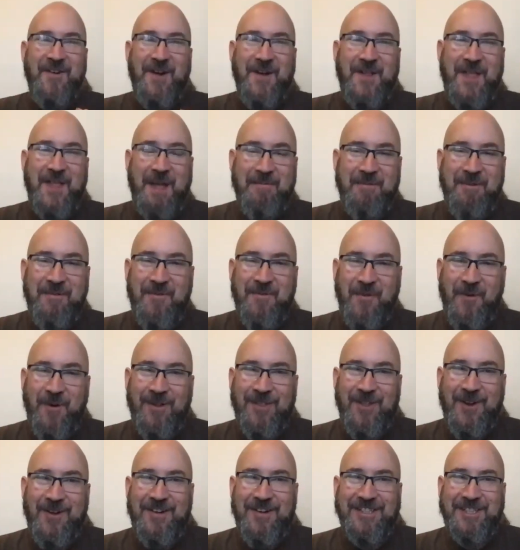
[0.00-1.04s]
heard that before.
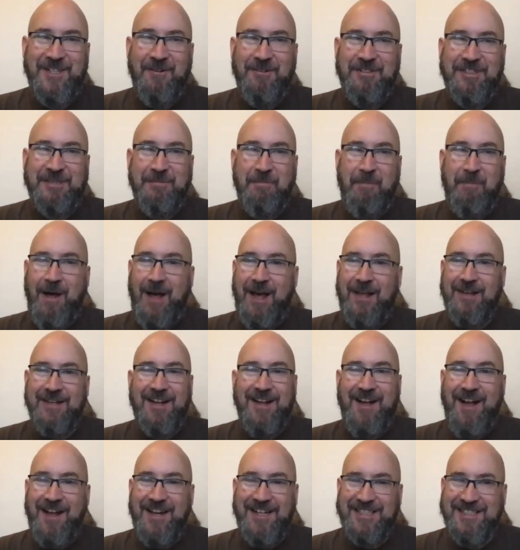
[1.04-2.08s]
There is no spot,
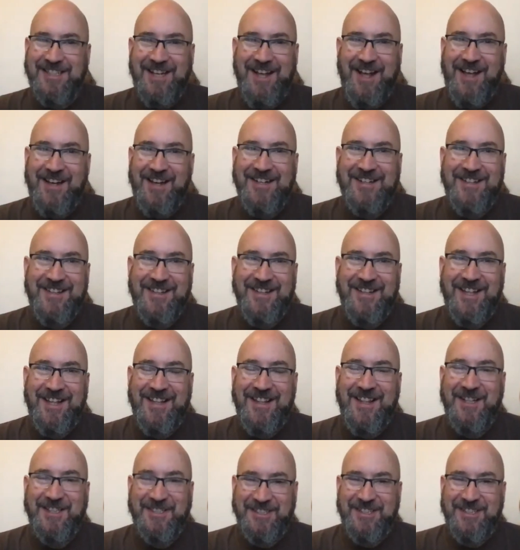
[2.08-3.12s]
God is not. That's.